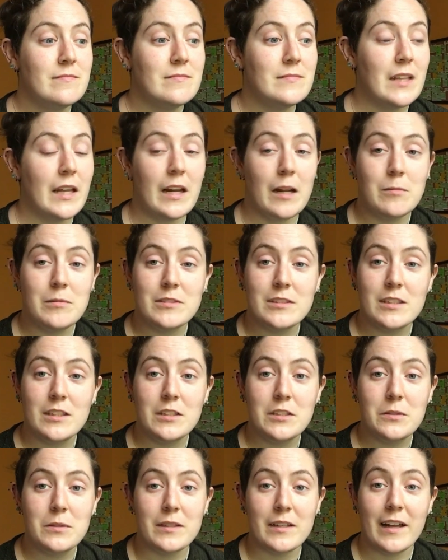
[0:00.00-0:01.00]
And I'm just going to
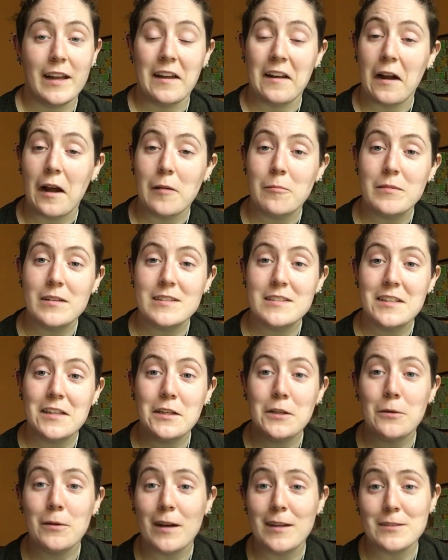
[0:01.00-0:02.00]
do it. And I'm going to take
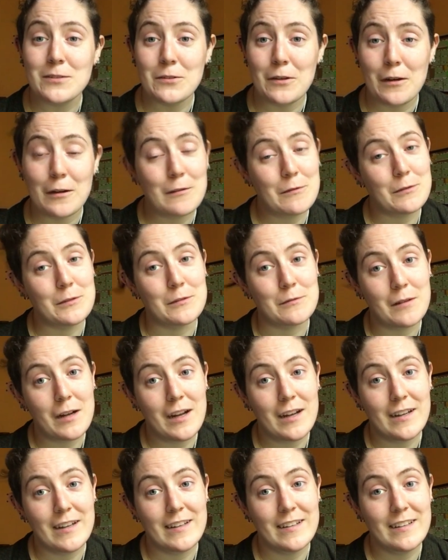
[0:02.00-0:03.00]
you guys along for the
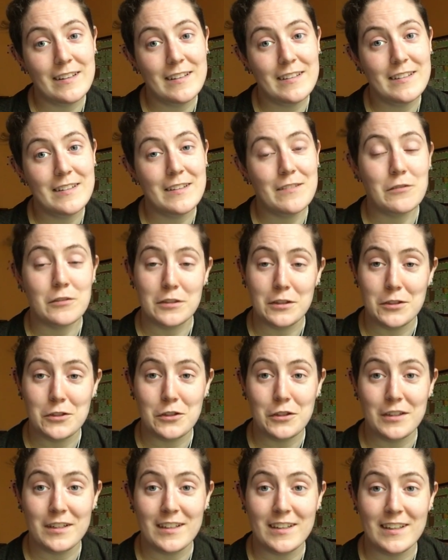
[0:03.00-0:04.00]
ride, for the
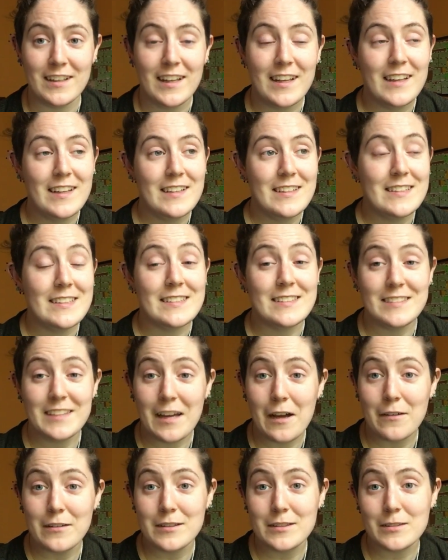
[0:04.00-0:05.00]
journey, to see
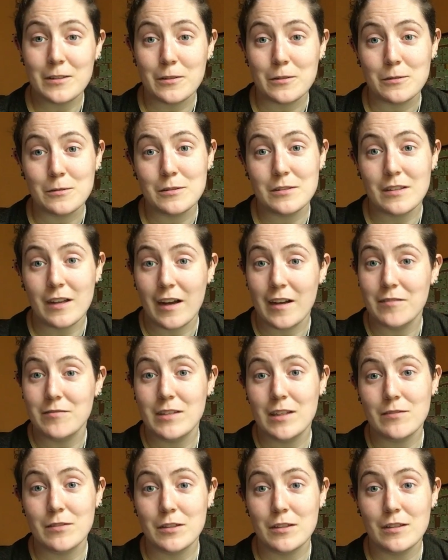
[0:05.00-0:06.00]
how this goes. I've
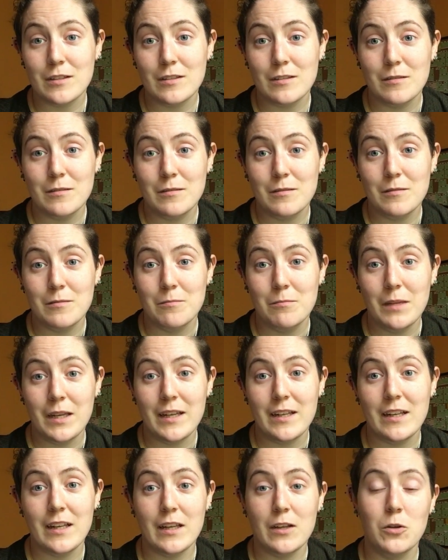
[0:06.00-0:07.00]
never
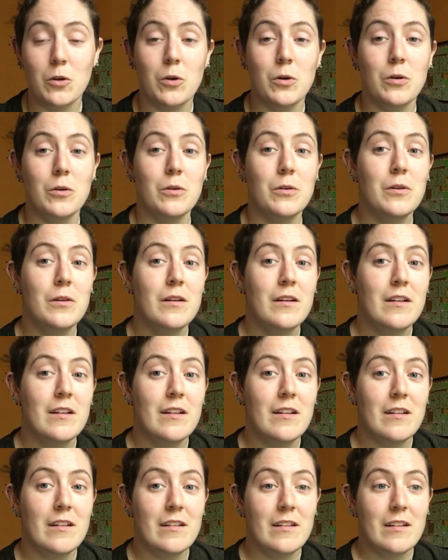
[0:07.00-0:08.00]
made a goal
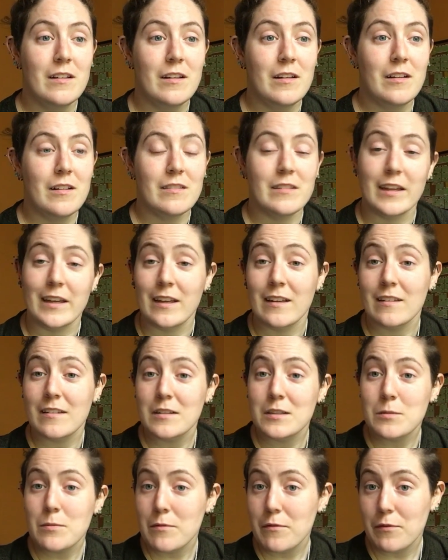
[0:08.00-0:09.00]
like
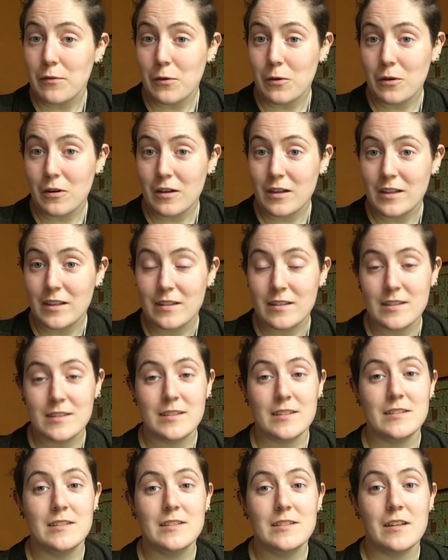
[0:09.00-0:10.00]
this before in the
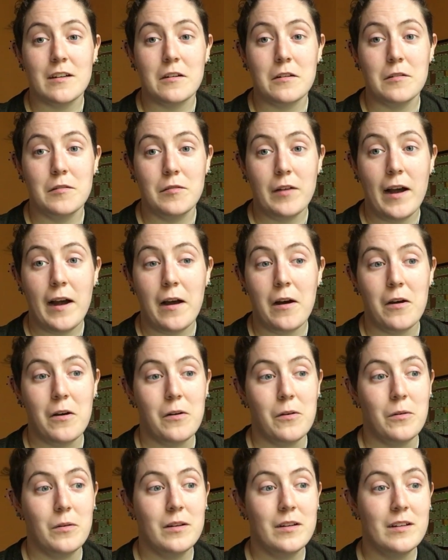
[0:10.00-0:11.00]
sense of
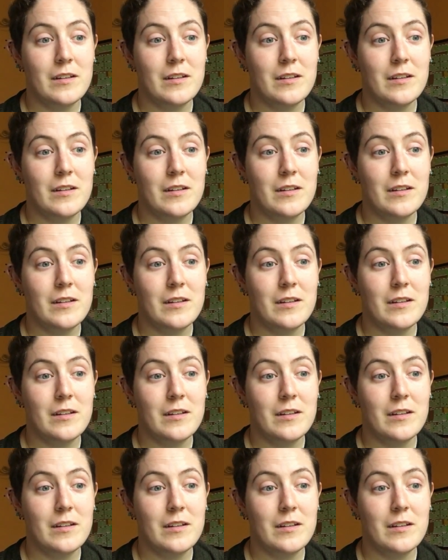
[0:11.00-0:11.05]
how